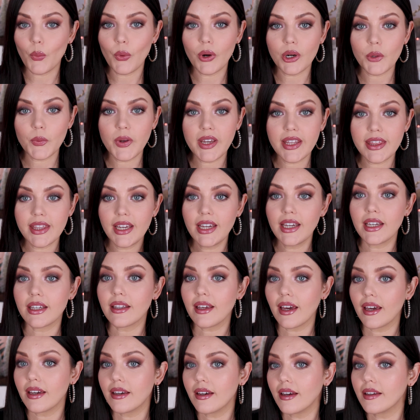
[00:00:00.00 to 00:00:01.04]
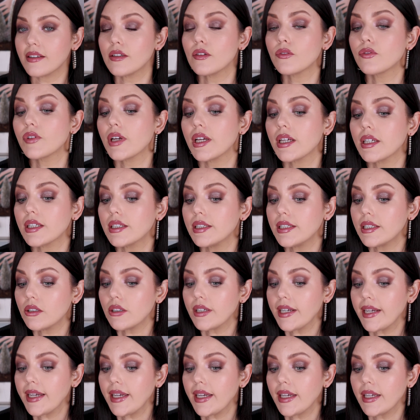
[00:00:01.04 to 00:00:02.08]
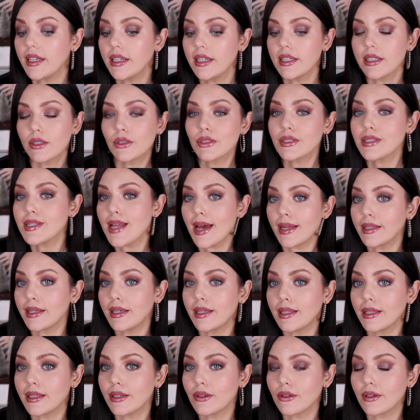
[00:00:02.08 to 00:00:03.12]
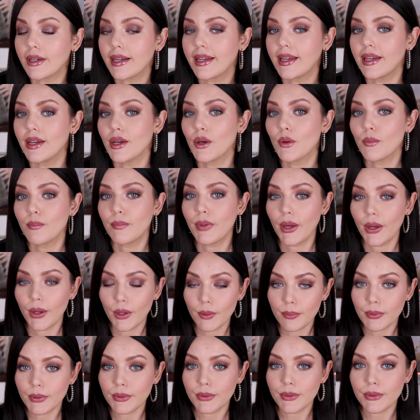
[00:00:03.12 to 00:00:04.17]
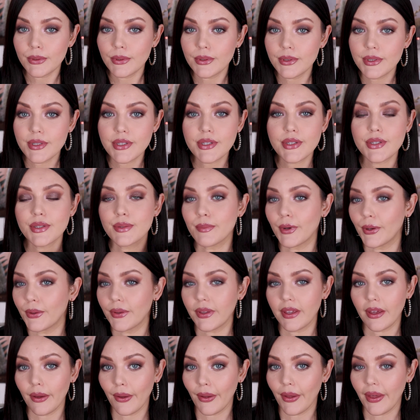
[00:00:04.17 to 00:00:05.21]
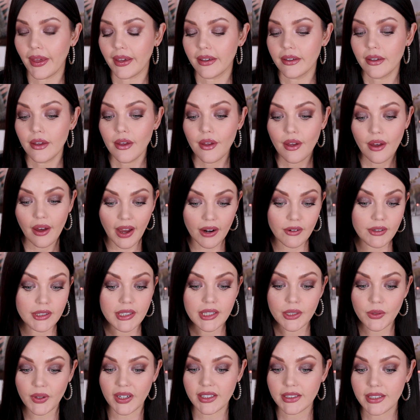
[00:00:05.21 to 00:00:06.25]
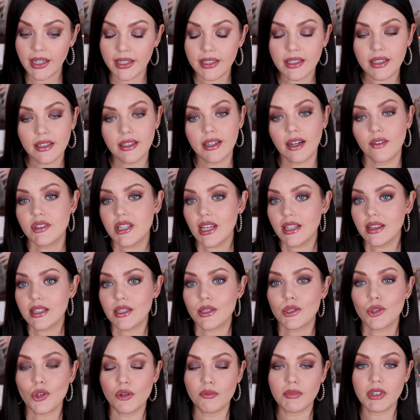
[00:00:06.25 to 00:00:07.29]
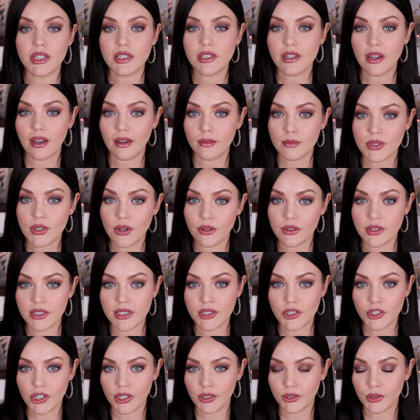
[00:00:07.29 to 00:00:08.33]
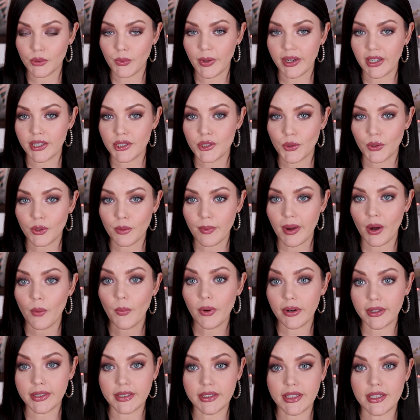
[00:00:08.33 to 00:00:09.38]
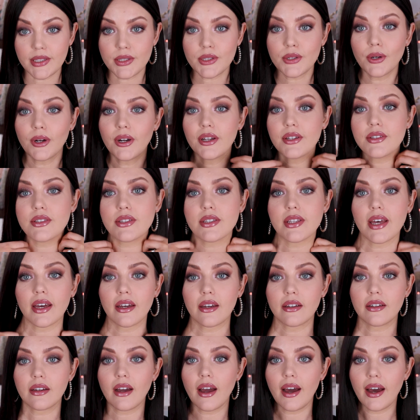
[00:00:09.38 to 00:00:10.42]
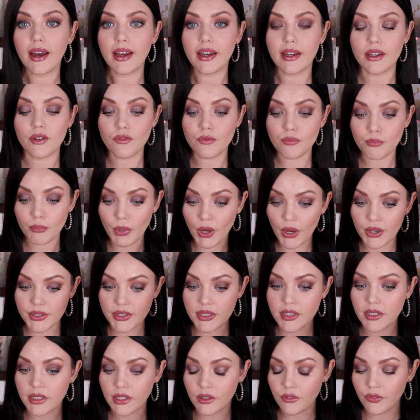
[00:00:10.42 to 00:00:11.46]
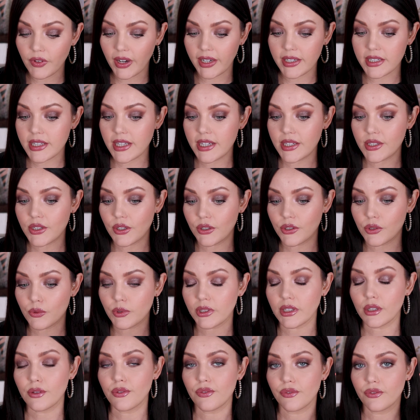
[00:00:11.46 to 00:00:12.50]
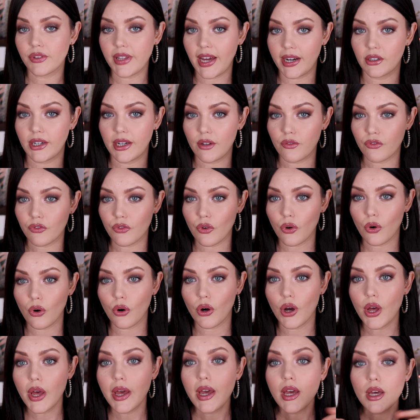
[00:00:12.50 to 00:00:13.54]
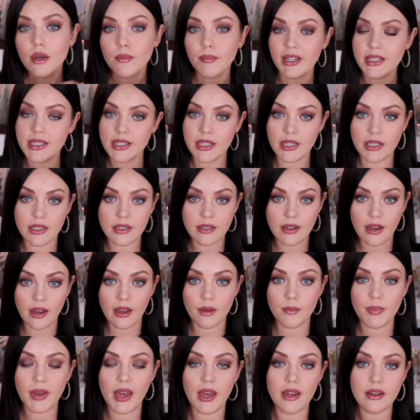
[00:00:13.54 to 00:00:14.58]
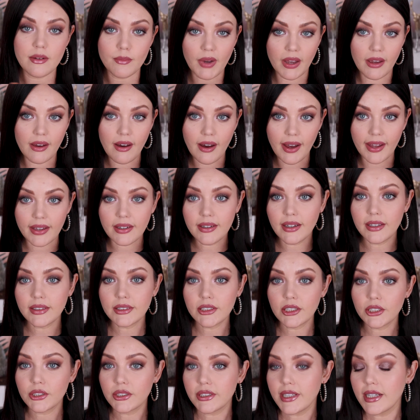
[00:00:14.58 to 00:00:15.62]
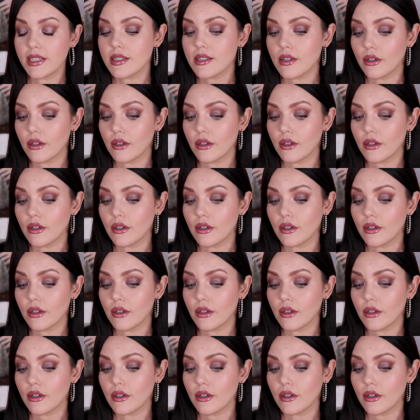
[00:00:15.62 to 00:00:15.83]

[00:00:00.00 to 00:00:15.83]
What do we think? A kind of glittery, slightly glittery, purple, smoky eye. I really quite like it. I've said this so many times on this channel when I talk about wearing these tones that I personally find these tones really flattering for my skin type and my eye color and all that.